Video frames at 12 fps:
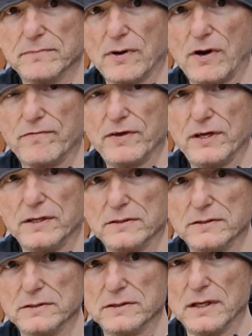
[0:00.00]
larvae,
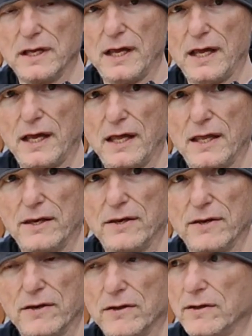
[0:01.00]
and
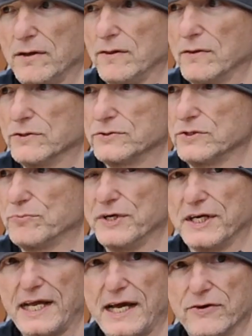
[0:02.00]
they're still
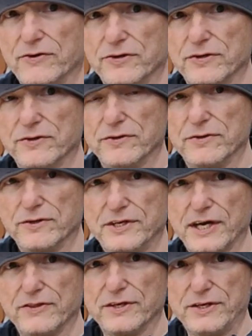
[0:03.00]
bringing out the
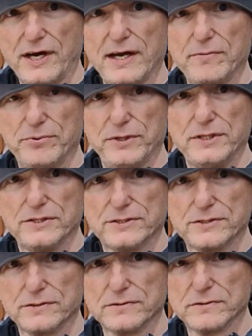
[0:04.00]
dead and the dying
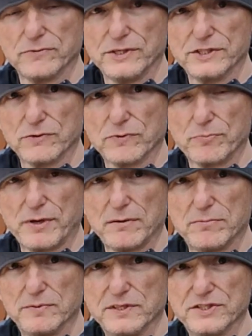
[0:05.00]
bees, the ones that were
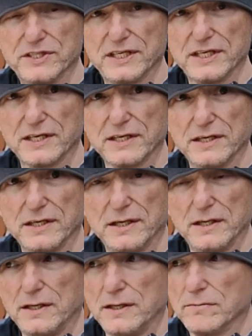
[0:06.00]
probably sick.
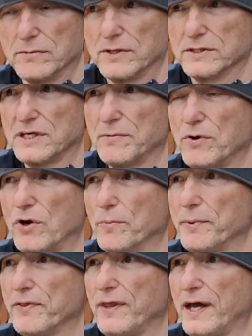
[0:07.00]
Because I'm
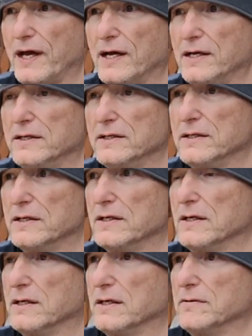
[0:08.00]
hoping that
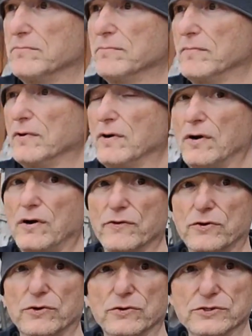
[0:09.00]
all the
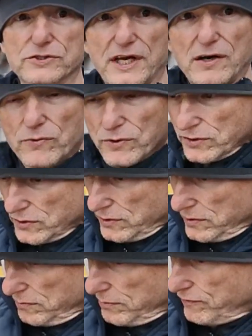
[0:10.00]
girls that were,
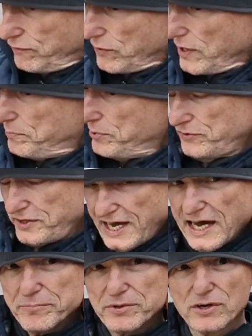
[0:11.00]
before I put the
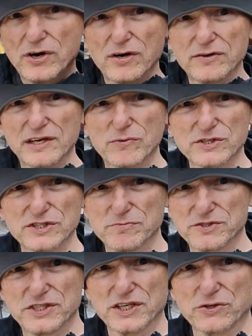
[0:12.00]
ApiGuard, there were some
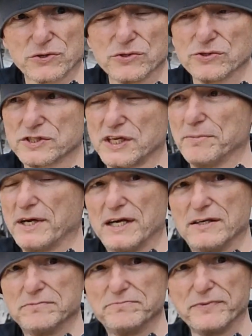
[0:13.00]
sick girls coming
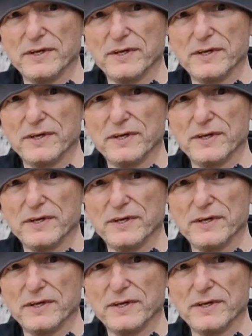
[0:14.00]
out,